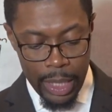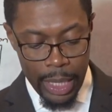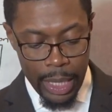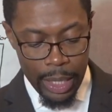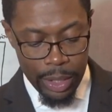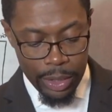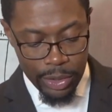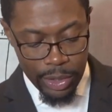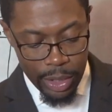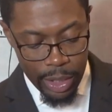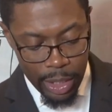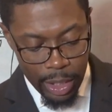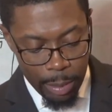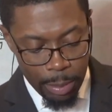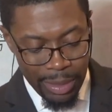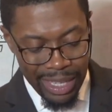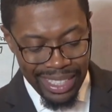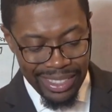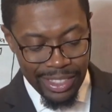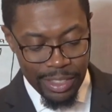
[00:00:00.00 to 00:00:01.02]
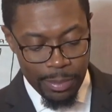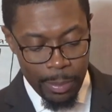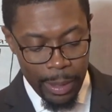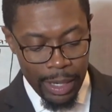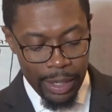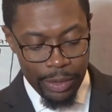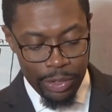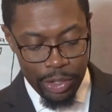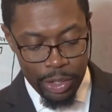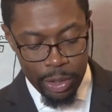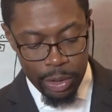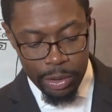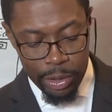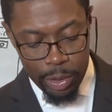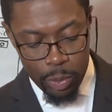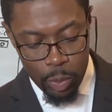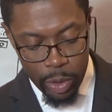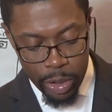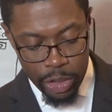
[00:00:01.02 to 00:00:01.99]
And unto him that smiteth thee on
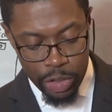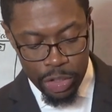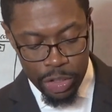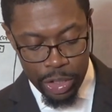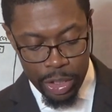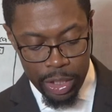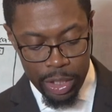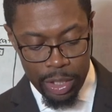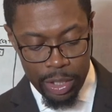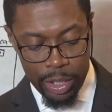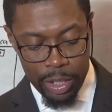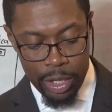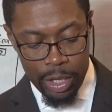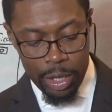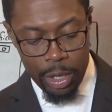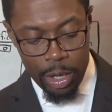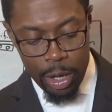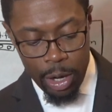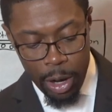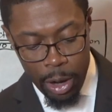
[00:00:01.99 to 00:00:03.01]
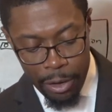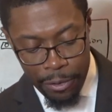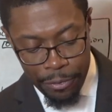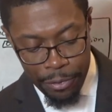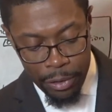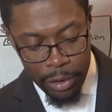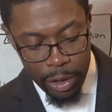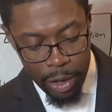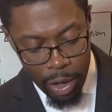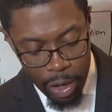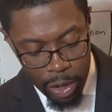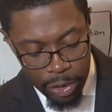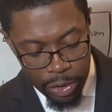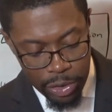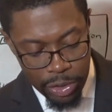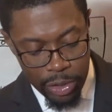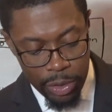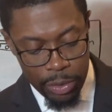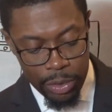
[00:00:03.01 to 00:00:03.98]
one cheek, offer
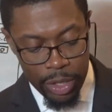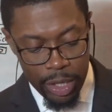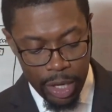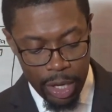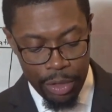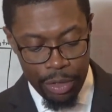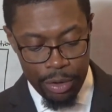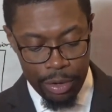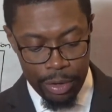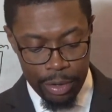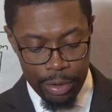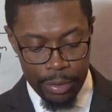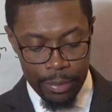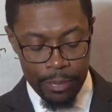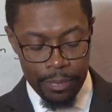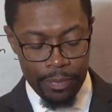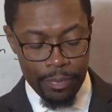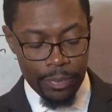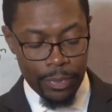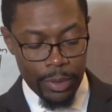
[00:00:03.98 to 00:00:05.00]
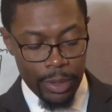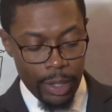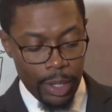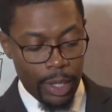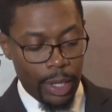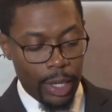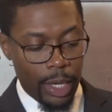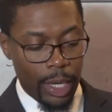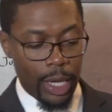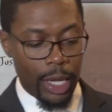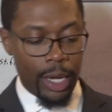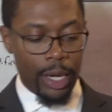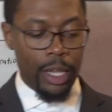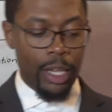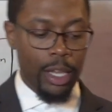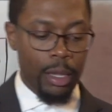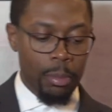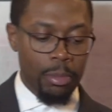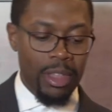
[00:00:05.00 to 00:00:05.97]
also the other. And
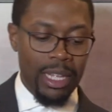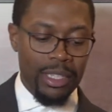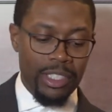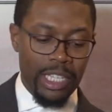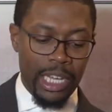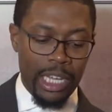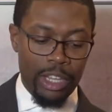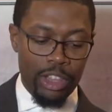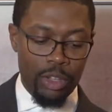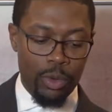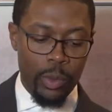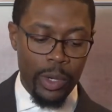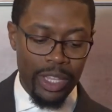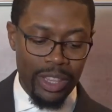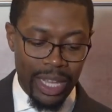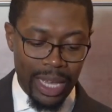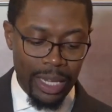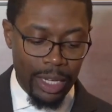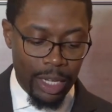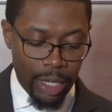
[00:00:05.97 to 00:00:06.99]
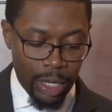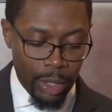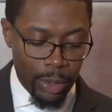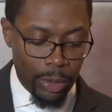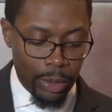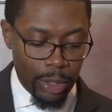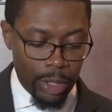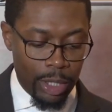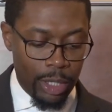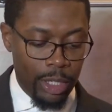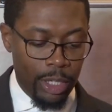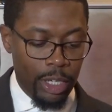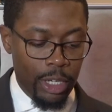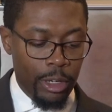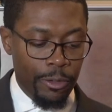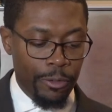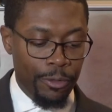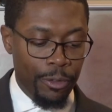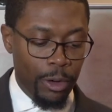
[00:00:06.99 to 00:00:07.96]
him that taketh away thy cloak,
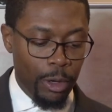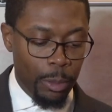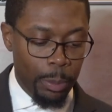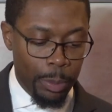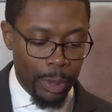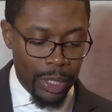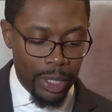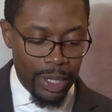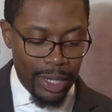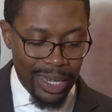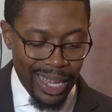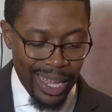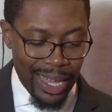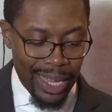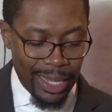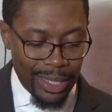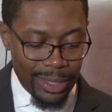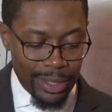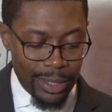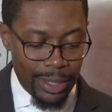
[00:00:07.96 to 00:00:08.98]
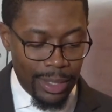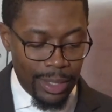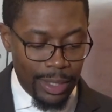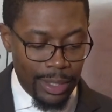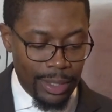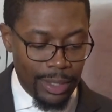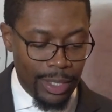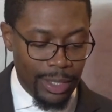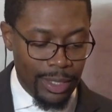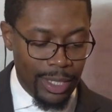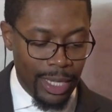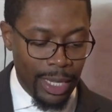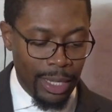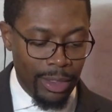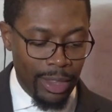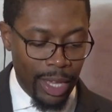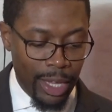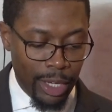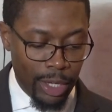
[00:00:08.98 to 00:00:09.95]
forbid not to
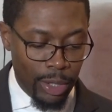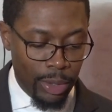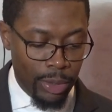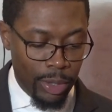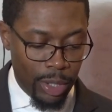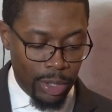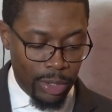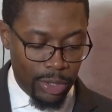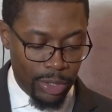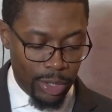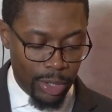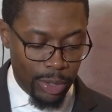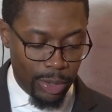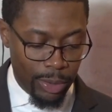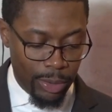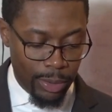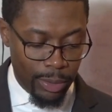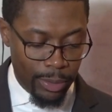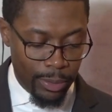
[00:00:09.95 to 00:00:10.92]
take thy coat also.